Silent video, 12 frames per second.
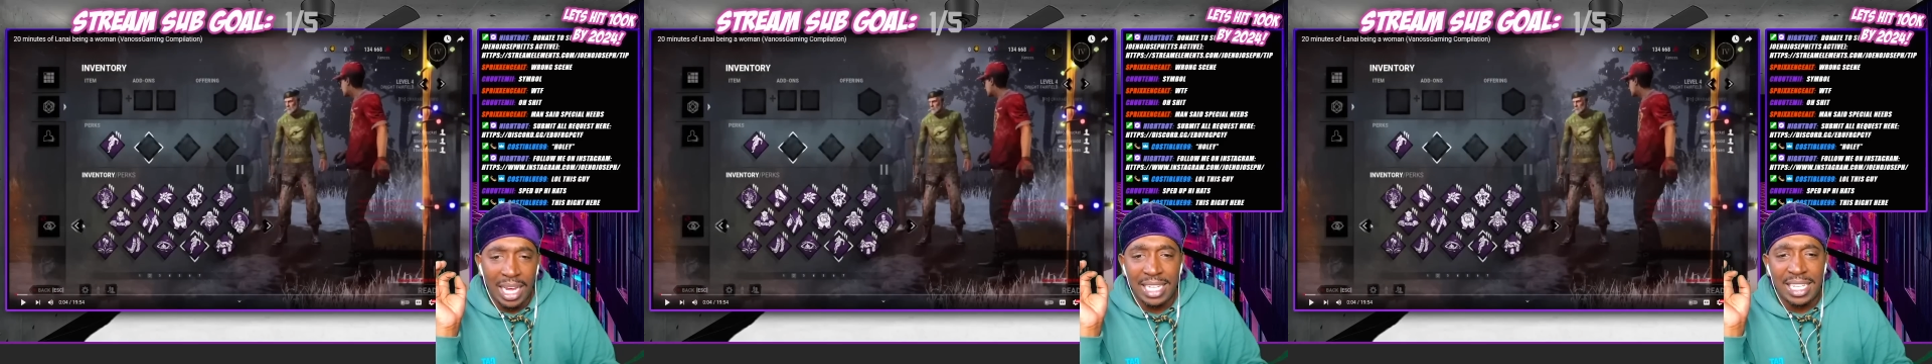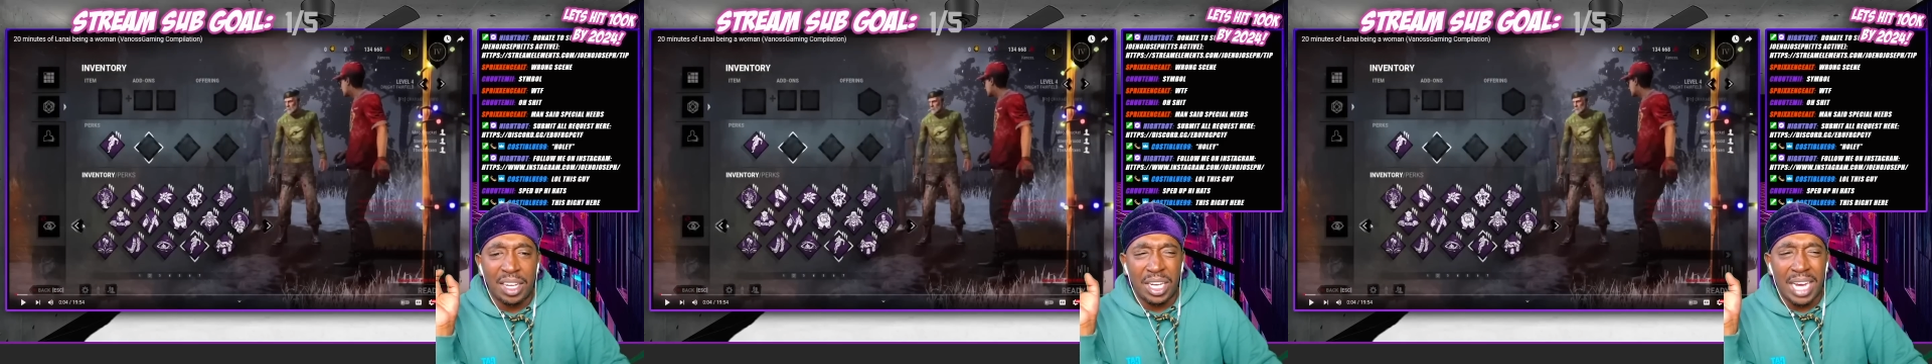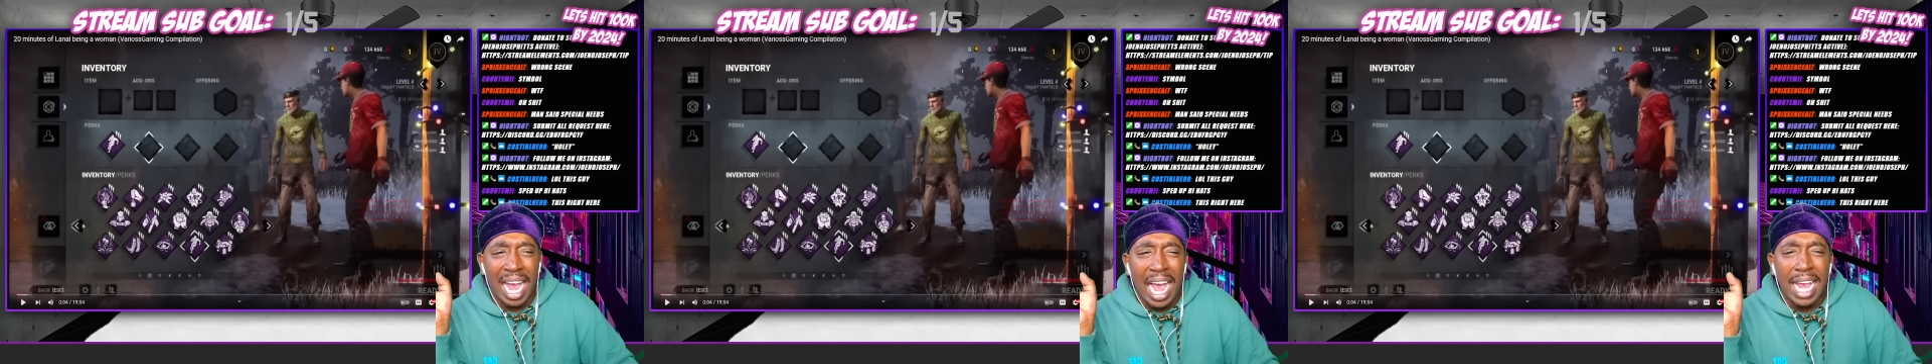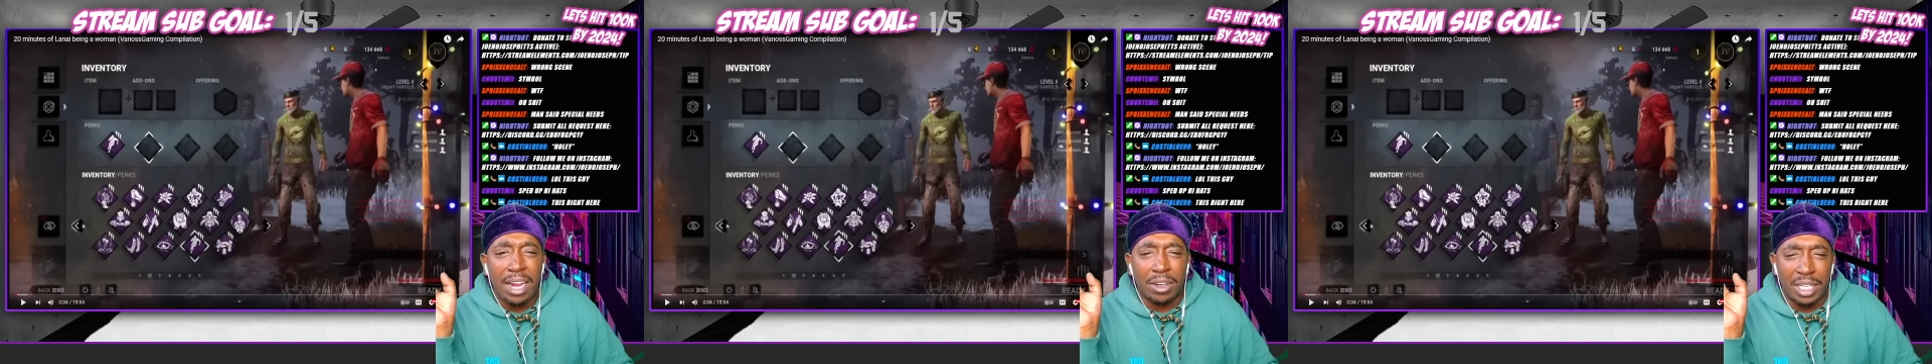Is it
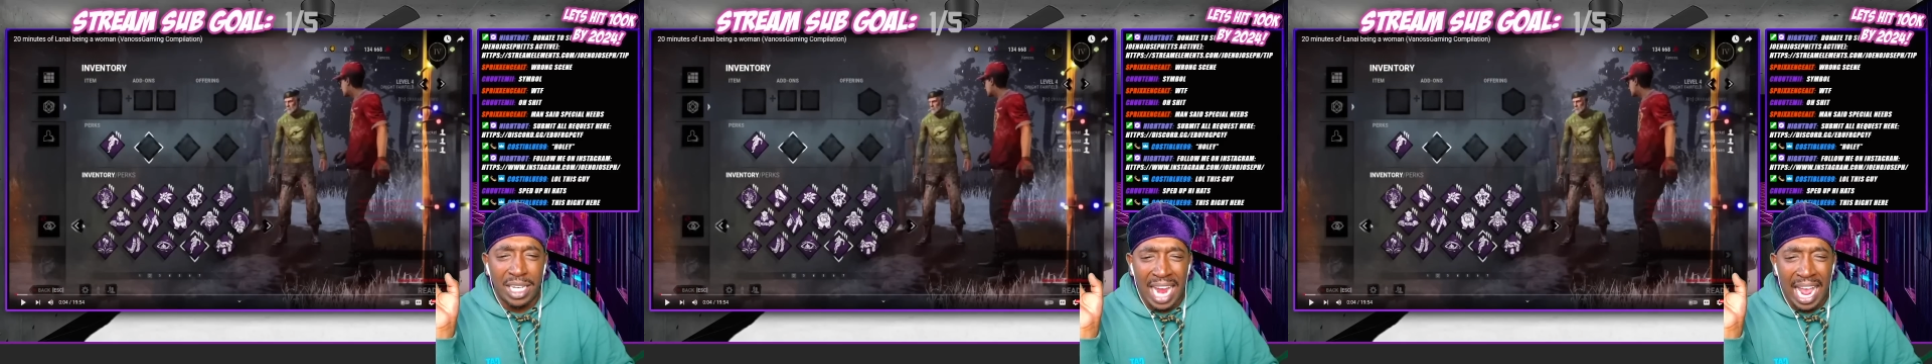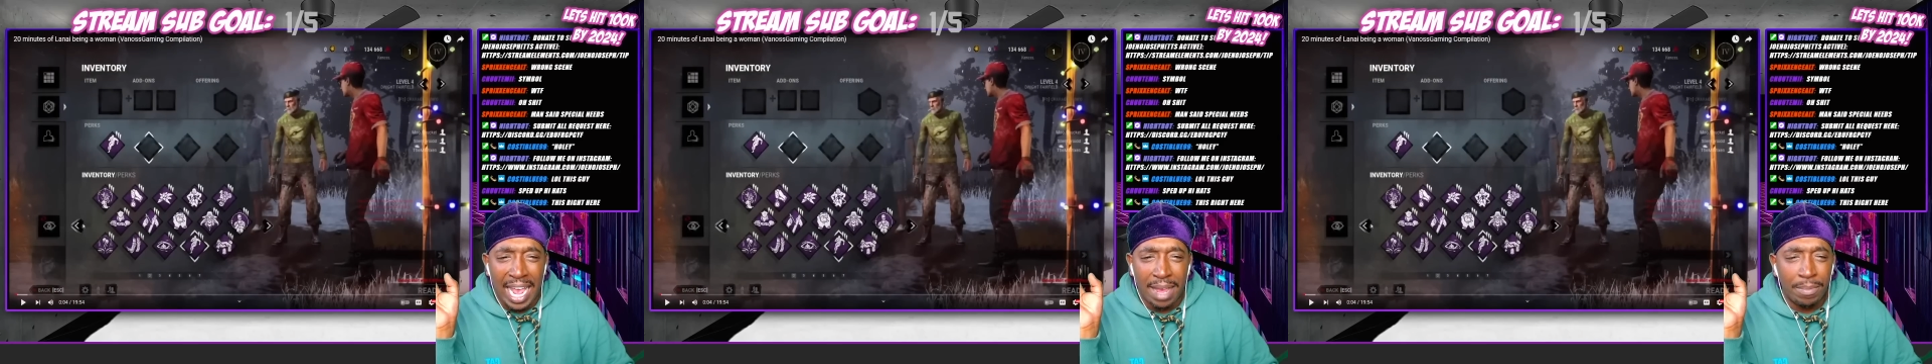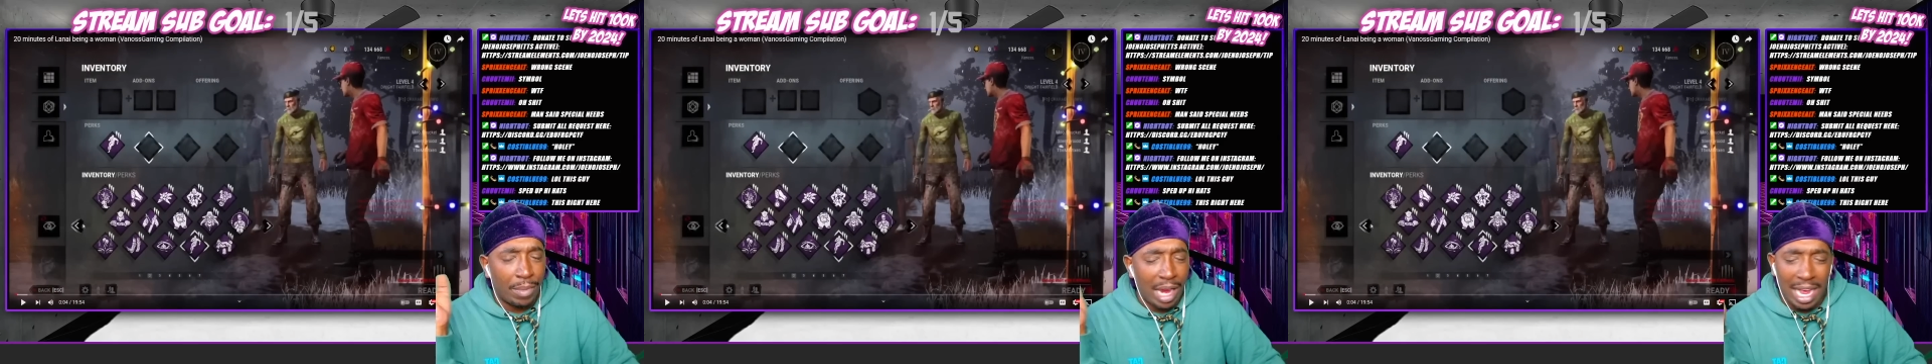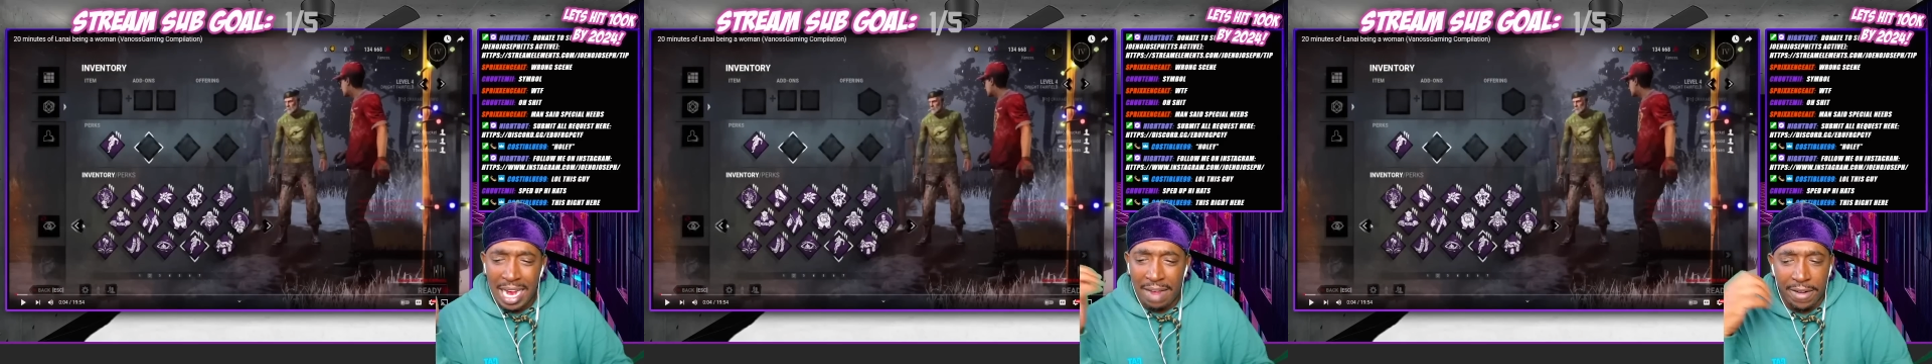Lanai or Lanai?
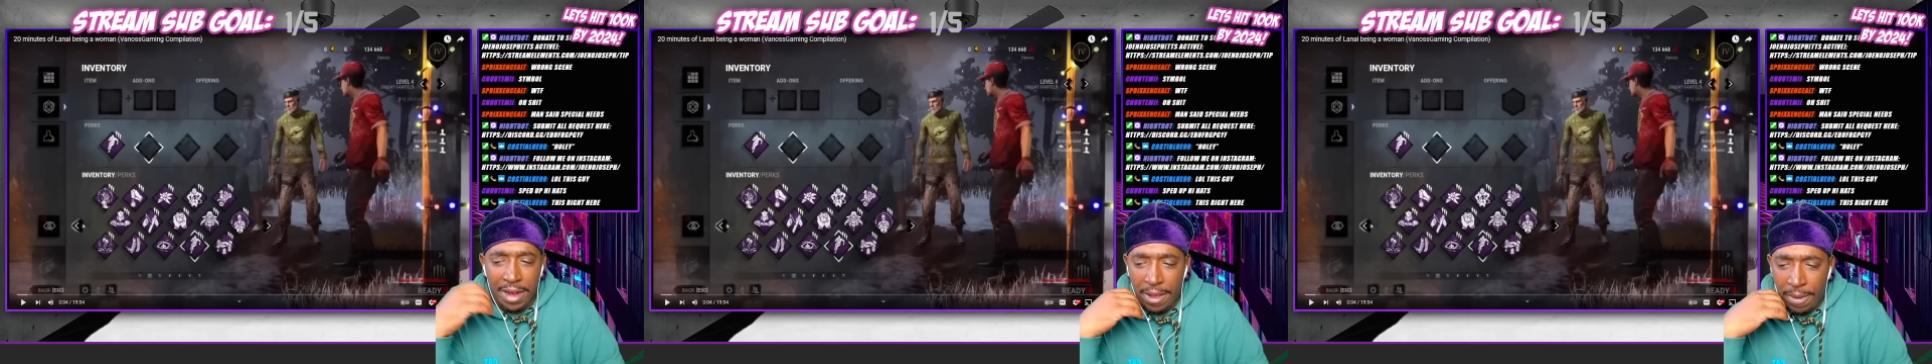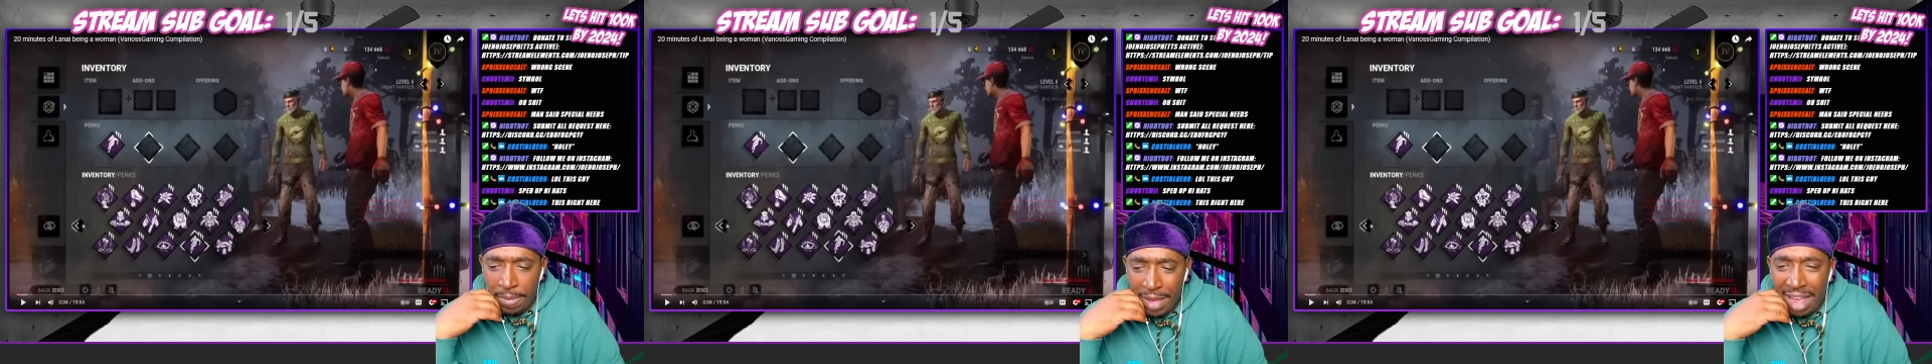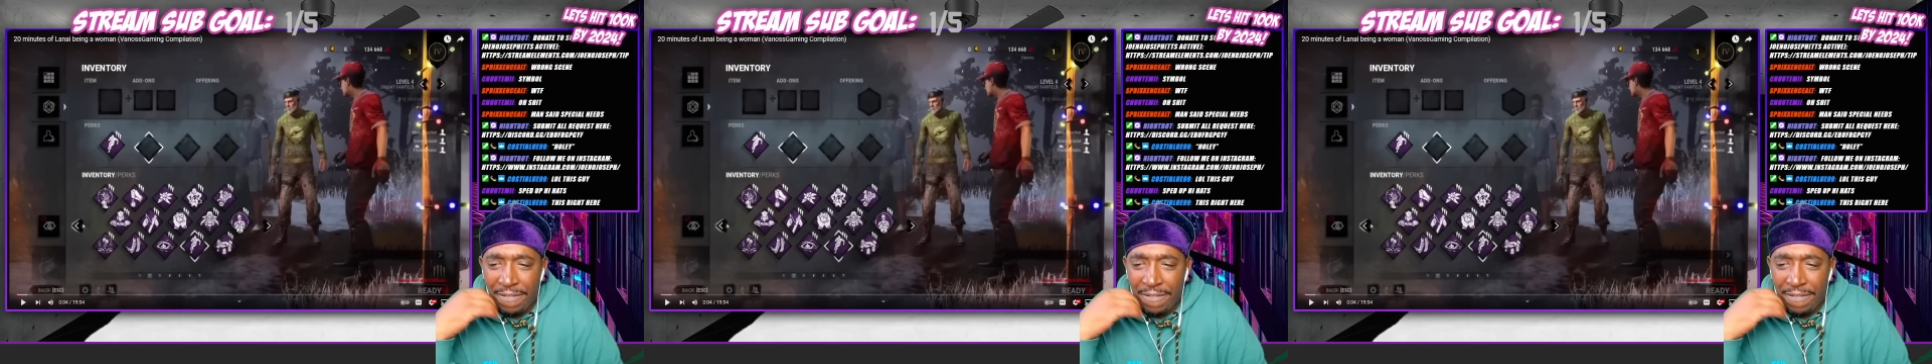I never know.